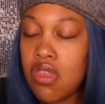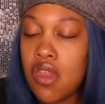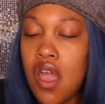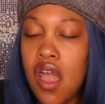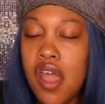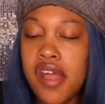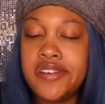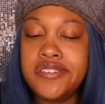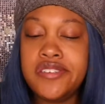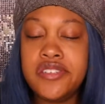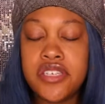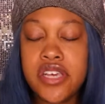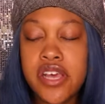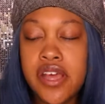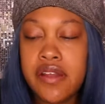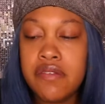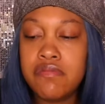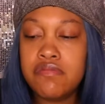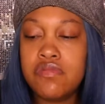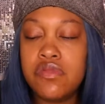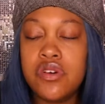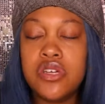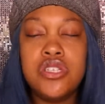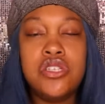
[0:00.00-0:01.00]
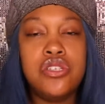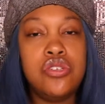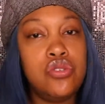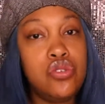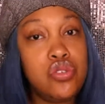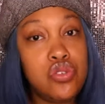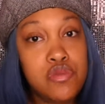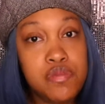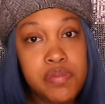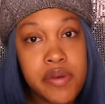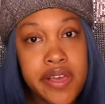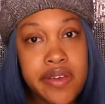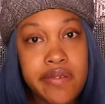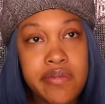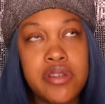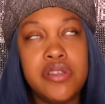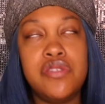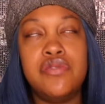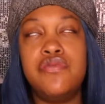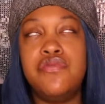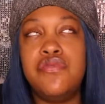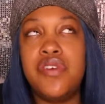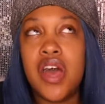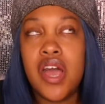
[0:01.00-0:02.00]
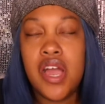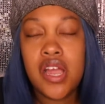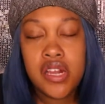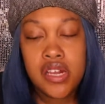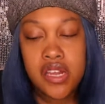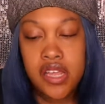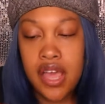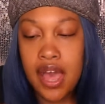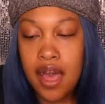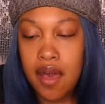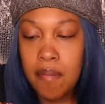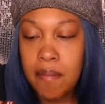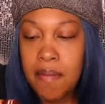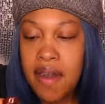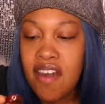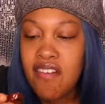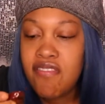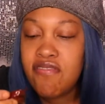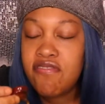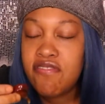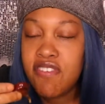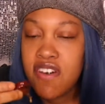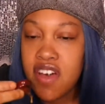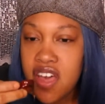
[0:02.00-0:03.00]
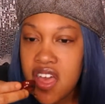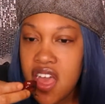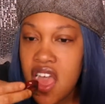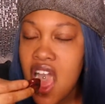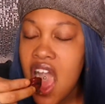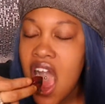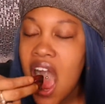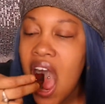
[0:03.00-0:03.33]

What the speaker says: And then once the toothpick was finally out my foot,